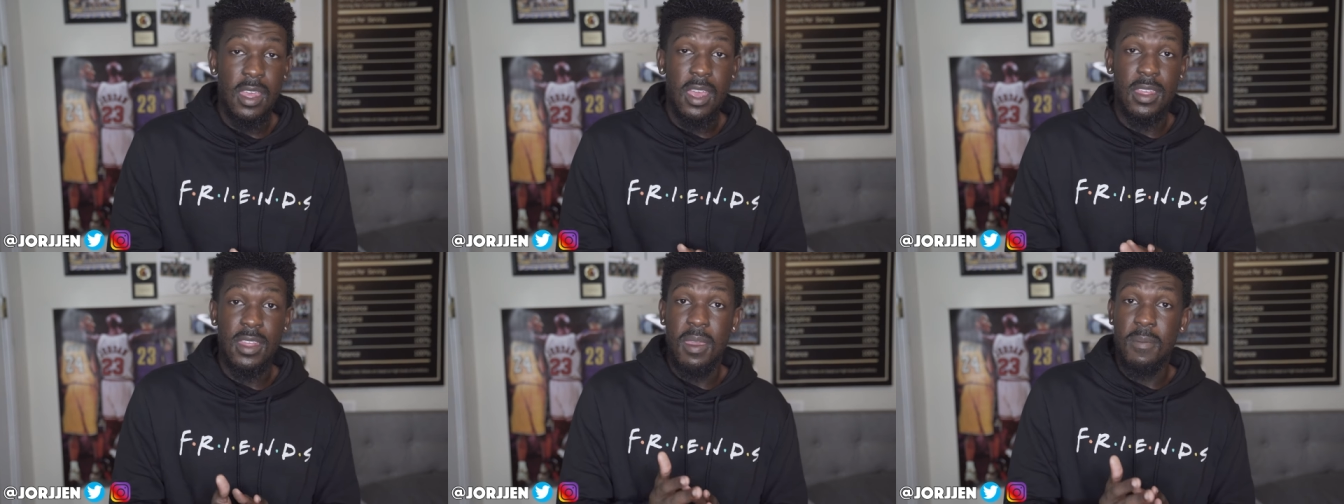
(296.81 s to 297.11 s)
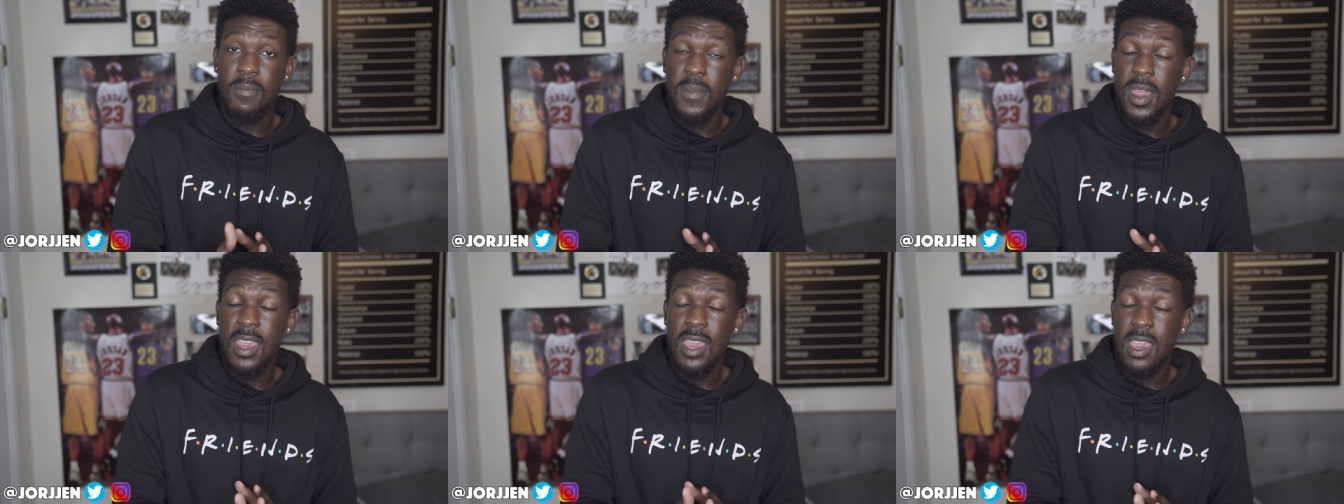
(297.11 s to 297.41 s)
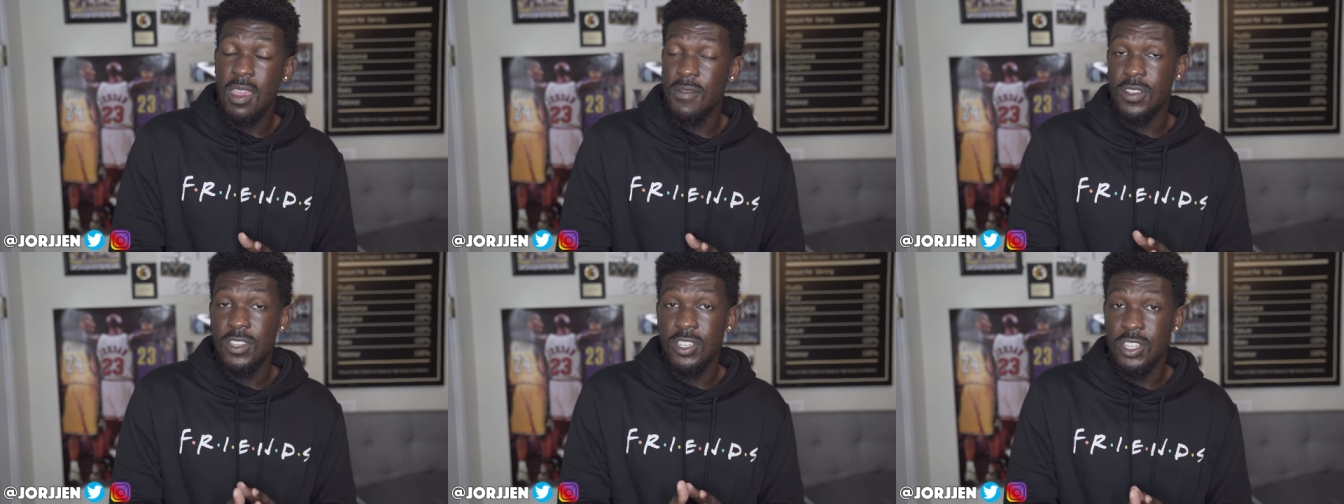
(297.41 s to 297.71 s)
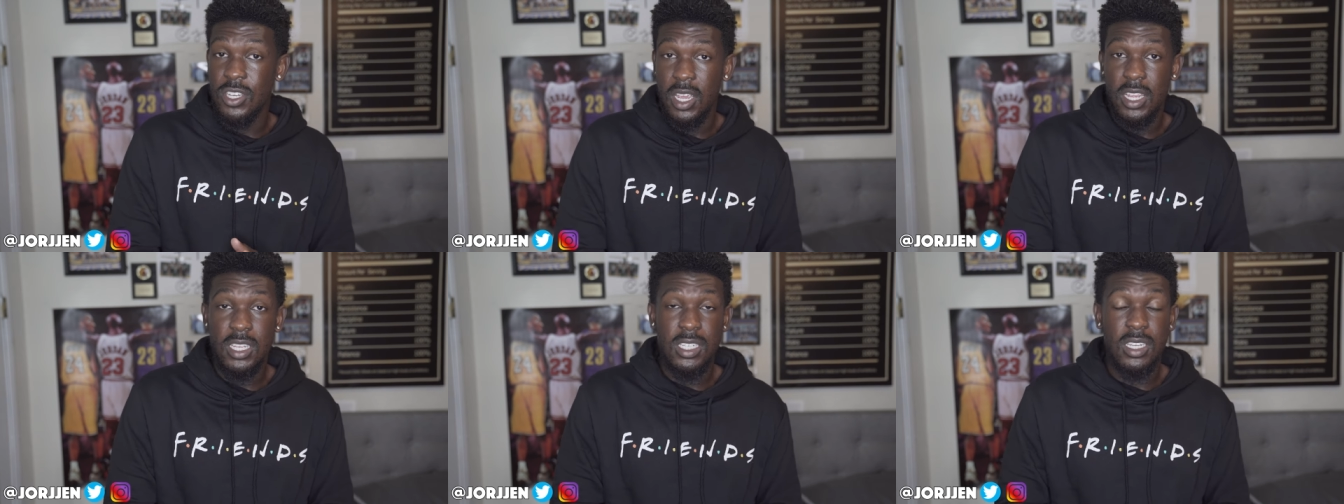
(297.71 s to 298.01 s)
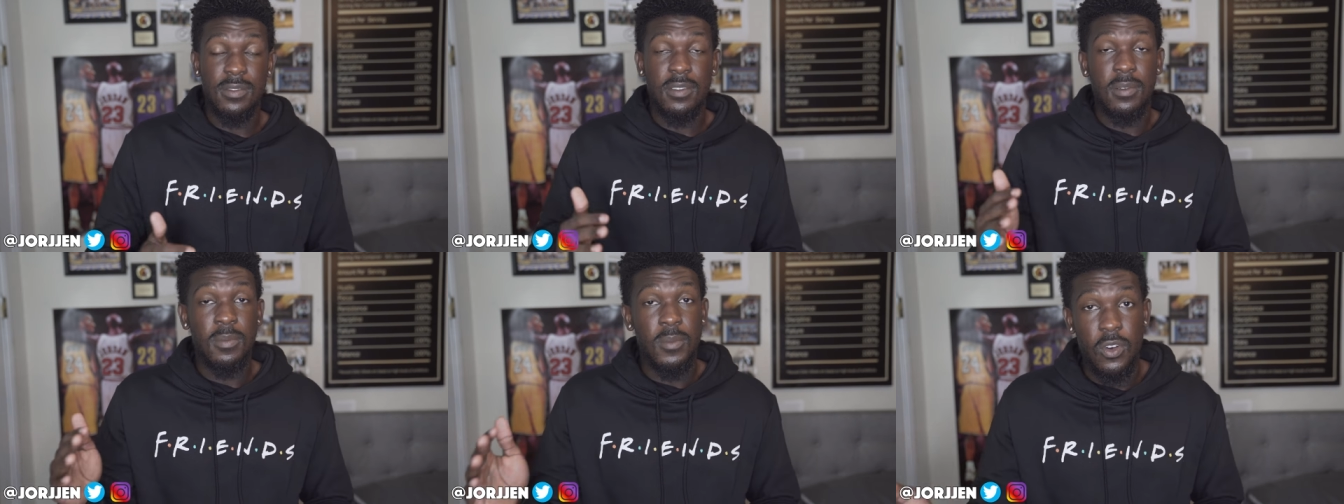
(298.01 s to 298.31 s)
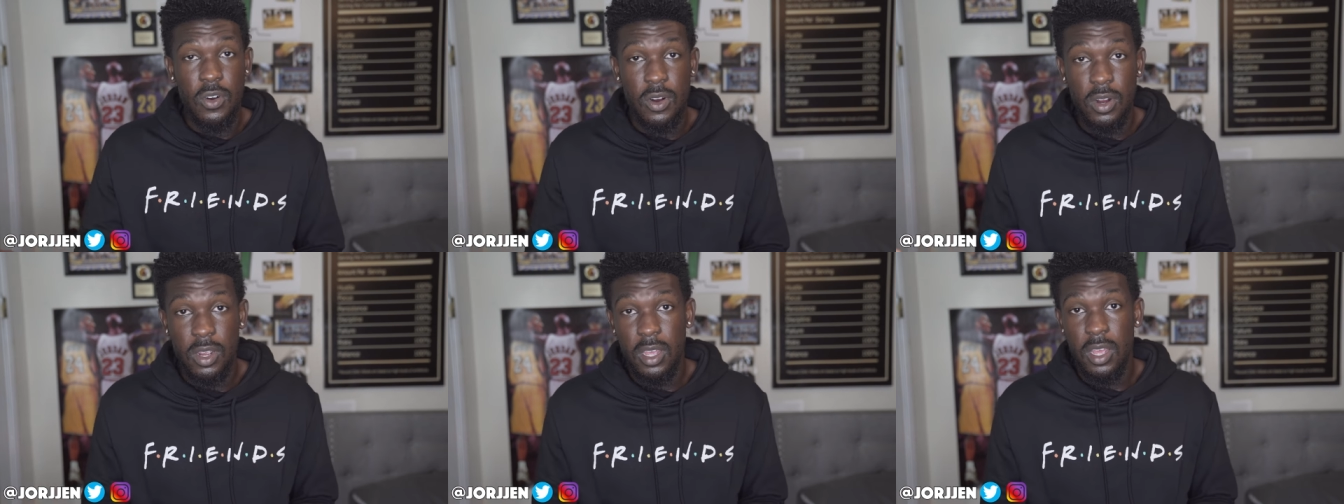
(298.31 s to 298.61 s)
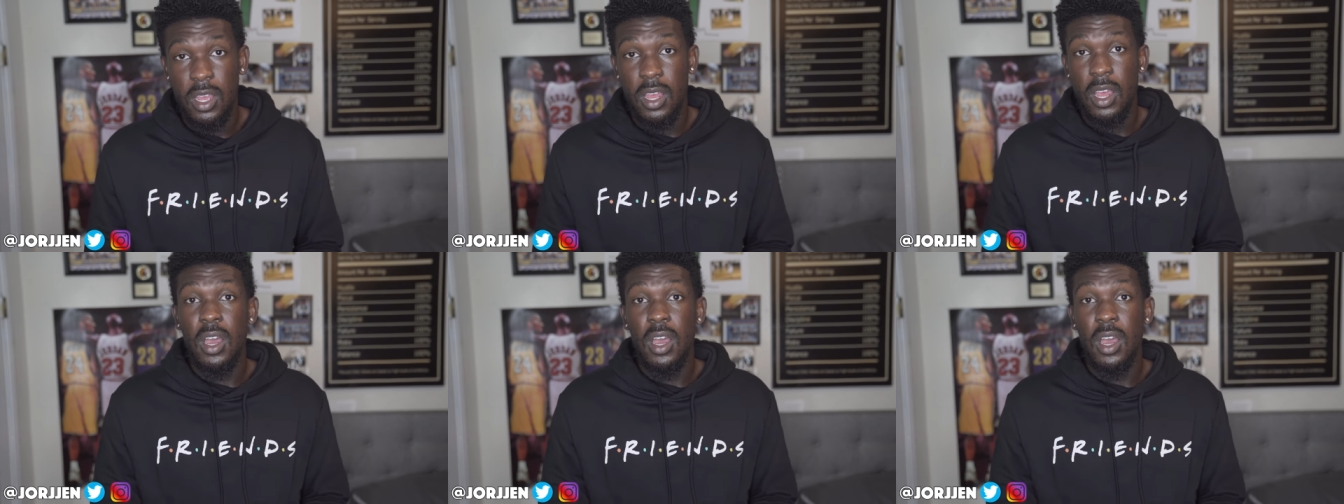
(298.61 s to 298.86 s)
and they may even change even more